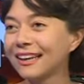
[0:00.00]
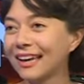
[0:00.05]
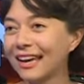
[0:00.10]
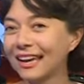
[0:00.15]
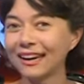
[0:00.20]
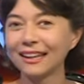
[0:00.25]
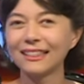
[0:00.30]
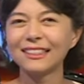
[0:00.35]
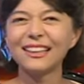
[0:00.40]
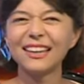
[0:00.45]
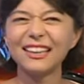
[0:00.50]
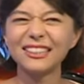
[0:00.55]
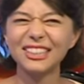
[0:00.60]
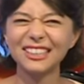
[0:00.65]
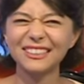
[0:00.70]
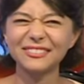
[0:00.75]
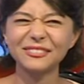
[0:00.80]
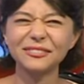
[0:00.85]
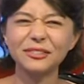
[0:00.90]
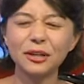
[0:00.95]
And at the age
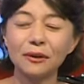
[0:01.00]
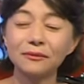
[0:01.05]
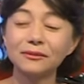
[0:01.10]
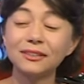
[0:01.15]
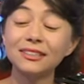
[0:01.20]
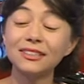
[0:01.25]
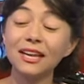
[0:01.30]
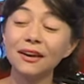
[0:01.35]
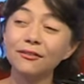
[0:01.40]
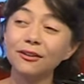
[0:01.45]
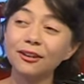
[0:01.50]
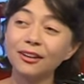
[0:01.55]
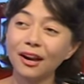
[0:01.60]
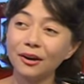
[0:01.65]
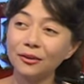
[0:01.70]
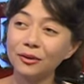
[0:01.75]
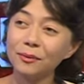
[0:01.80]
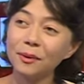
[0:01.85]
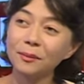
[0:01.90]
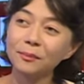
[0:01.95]
of, of seven, I
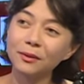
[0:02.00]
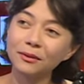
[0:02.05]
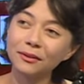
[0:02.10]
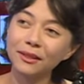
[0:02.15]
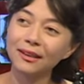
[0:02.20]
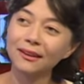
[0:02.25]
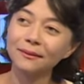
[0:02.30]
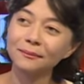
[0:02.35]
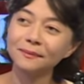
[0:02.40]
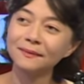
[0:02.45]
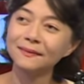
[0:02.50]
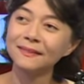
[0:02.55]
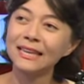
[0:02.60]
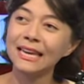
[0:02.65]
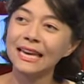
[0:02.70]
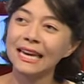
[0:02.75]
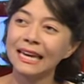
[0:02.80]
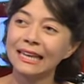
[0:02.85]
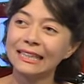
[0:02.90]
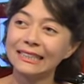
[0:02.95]
remember them
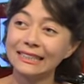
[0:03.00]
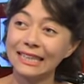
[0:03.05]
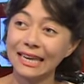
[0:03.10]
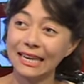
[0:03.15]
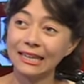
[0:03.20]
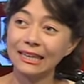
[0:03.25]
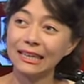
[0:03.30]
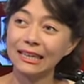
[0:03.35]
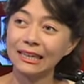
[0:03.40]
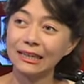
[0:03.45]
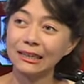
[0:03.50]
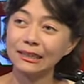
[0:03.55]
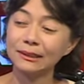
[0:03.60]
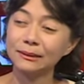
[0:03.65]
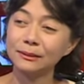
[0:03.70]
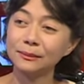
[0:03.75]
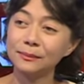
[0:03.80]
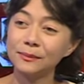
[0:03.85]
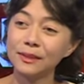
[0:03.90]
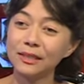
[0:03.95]
taking
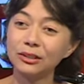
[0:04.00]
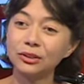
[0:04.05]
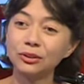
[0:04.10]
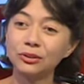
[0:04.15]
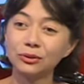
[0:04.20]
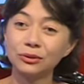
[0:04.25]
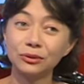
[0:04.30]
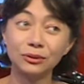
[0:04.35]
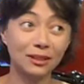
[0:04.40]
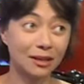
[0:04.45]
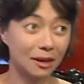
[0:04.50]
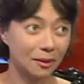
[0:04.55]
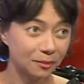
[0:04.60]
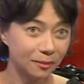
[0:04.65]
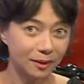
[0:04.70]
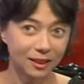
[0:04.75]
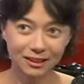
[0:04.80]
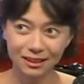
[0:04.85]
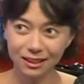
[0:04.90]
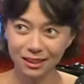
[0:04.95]
me to the
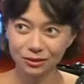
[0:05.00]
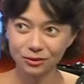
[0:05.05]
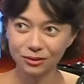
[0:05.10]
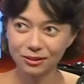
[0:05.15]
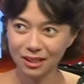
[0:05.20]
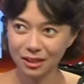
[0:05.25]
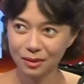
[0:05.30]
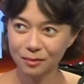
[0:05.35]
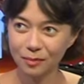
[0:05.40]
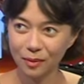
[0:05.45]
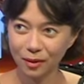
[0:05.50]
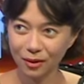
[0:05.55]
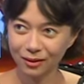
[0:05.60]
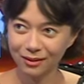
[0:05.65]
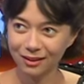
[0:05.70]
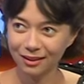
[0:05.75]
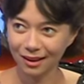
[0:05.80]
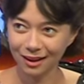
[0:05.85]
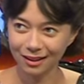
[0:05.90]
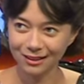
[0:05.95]
embassy to take part
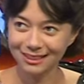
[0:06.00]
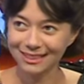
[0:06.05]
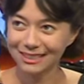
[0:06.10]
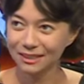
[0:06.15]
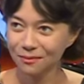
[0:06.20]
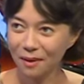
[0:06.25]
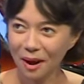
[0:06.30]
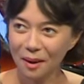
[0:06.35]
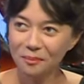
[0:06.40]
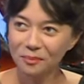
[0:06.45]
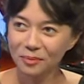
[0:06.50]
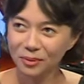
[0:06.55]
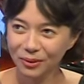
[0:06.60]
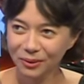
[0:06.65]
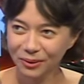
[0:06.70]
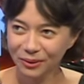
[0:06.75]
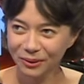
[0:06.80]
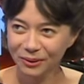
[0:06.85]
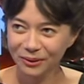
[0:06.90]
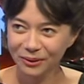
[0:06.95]
at
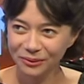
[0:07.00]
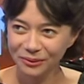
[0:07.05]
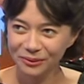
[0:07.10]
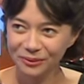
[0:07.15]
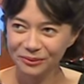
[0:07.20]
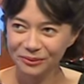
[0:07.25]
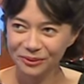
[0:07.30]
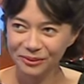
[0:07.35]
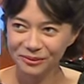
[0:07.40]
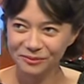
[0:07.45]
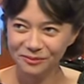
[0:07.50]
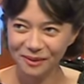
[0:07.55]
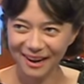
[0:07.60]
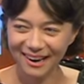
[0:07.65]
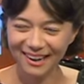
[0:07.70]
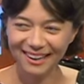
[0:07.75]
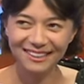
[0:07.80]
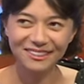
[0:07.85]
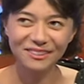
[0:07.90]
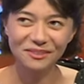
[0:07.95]
Timambo wow. with
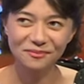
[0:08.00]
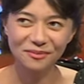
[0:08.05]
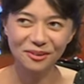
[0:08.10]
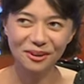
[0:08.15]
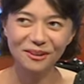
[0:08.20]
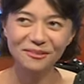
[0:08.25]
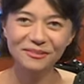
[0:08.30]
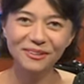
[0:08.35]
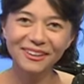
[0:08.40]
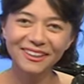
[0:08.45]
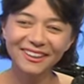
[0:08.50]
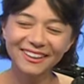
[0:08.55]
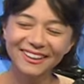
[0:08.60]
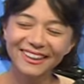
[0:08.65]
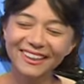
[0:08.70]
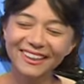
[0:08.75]
my elder brother.